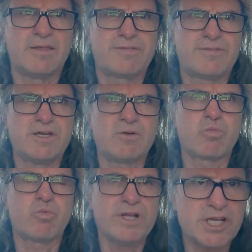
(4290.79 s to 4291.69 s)
think
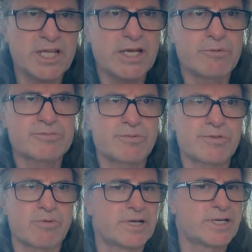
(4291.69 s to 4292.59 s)
originally it was
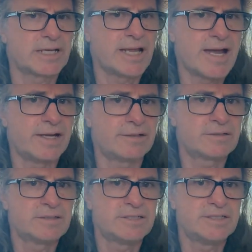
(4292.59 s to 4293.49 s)
with Rugged Land,
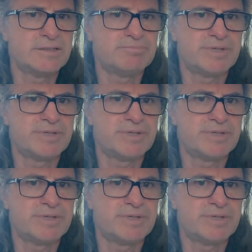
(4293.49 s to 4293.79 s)
but